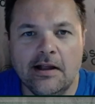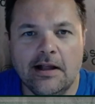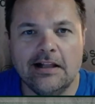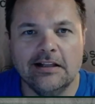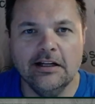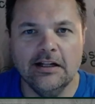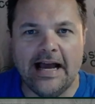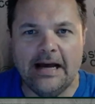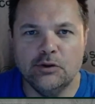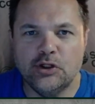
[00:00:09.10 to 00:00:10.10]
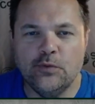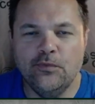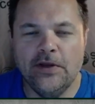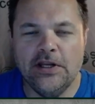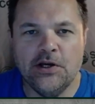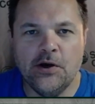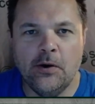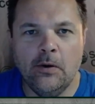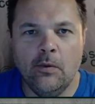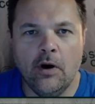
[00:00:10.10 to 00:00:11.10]
little how-to
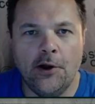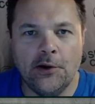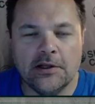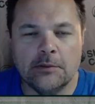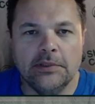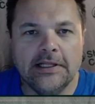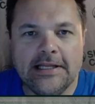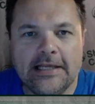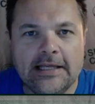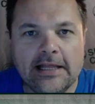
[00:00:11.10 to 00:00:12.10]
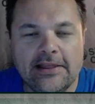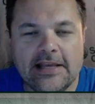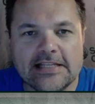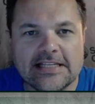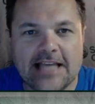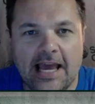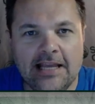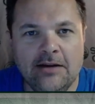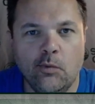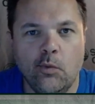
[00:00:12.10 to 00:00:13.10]
video on completing the
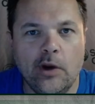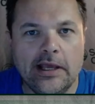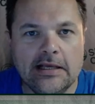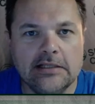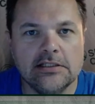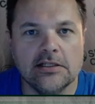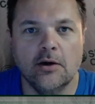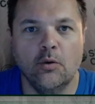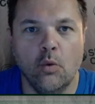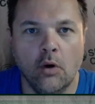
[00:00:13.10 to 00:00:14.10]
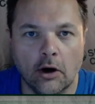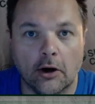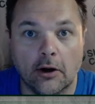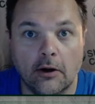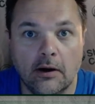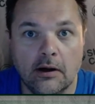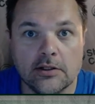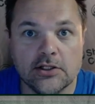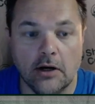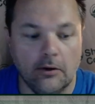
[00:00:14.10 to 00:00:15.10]
second week's work.
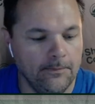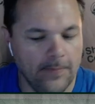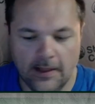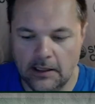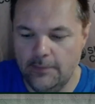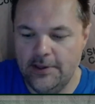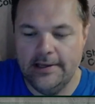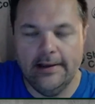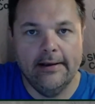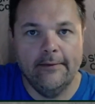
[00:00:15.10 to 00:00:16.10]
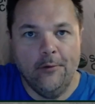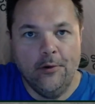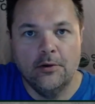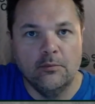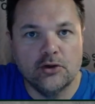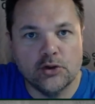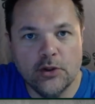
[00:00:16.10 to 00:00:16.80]
So, let me switch